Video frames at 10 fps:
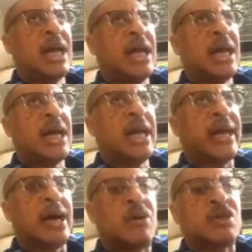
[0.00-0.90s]

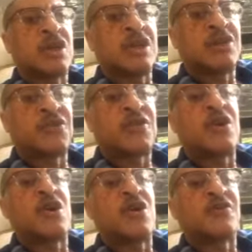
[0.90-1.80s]
And I was on the
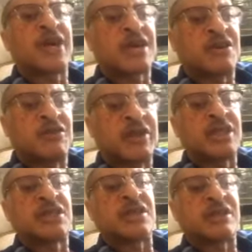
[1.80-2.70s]
floor of that
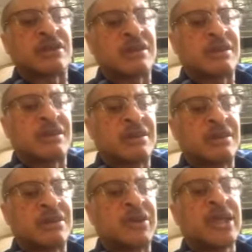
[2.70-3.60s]
convention
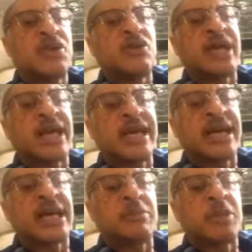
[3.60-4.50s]
when a
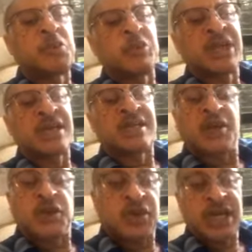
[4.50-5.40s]
Ugandan came up to me and said,
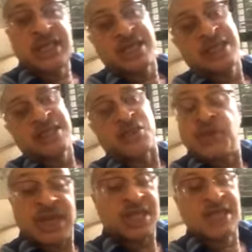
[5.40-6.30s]
you
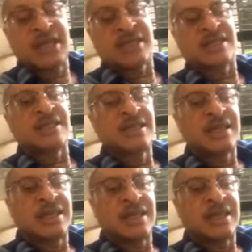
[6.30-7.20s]
Nigerians,
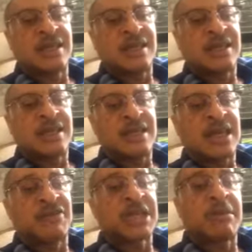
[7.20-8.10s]

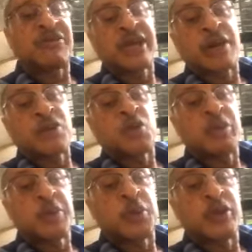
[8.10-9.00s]
every time Africa wants to
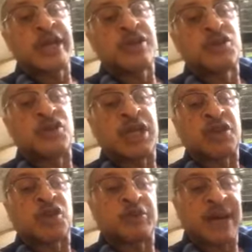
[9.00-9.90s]
make progress, you set
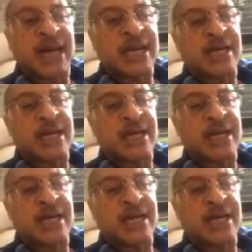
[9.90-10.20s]
us back.